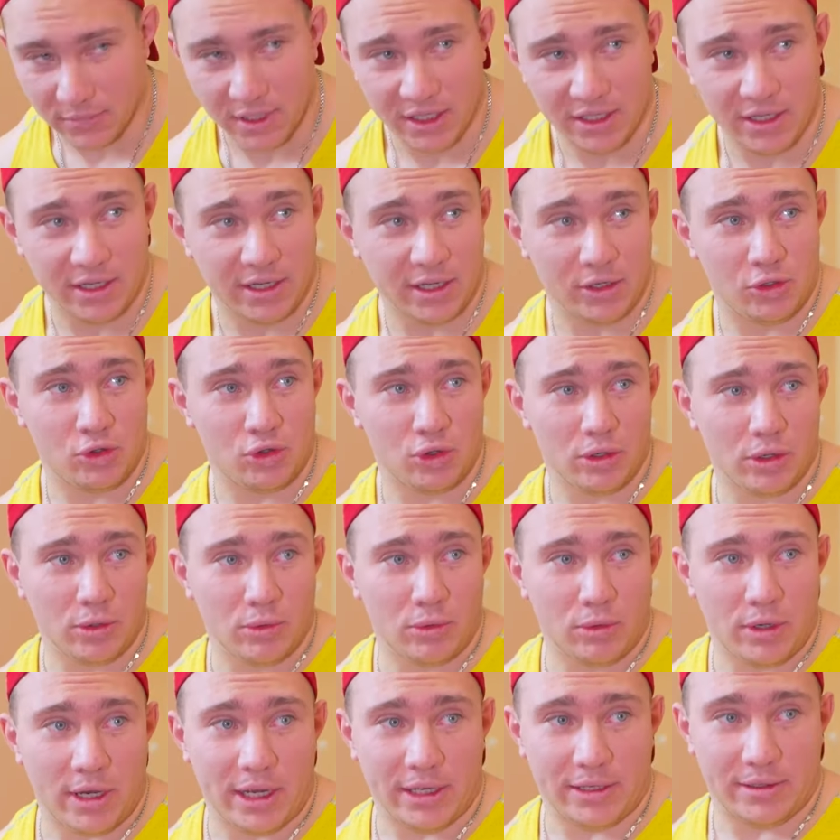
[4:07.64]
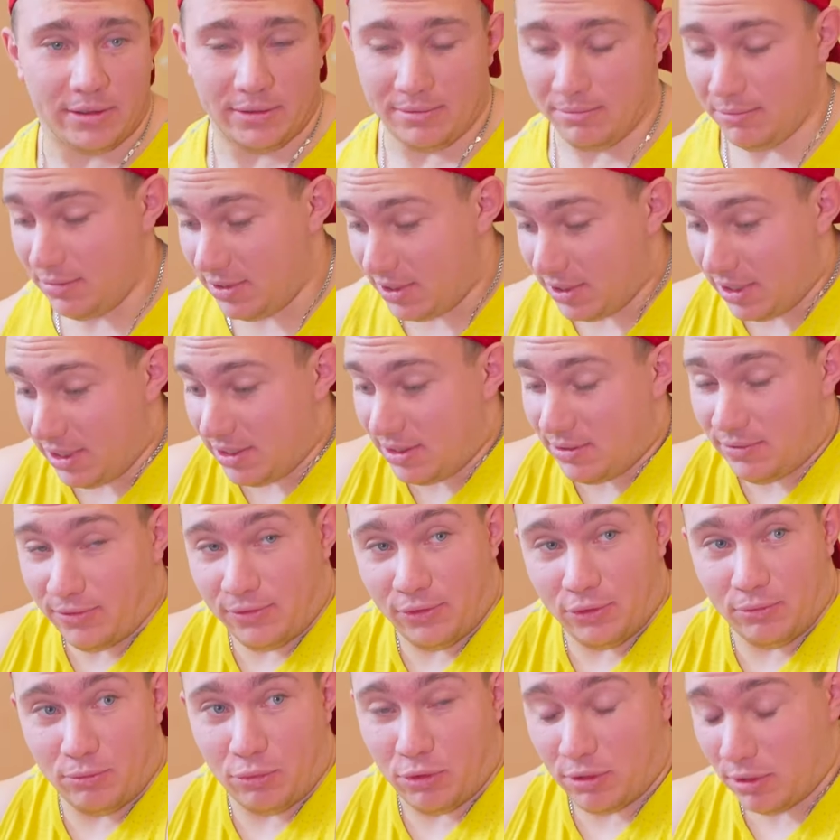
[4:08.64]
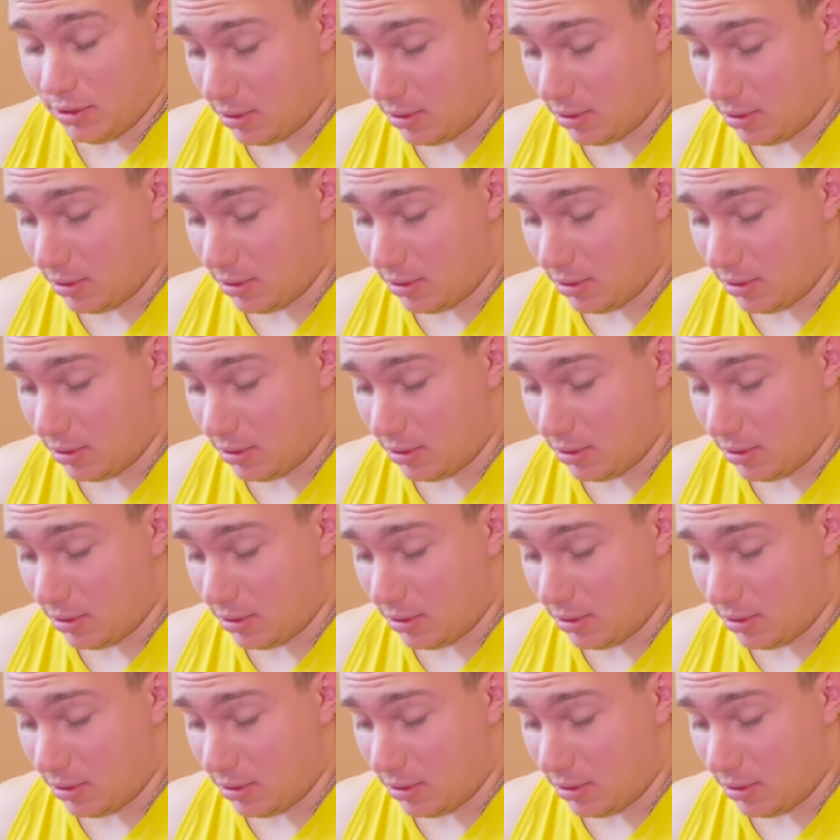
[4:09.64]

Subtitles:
I don't want to go for a walk. I'm playing soccer with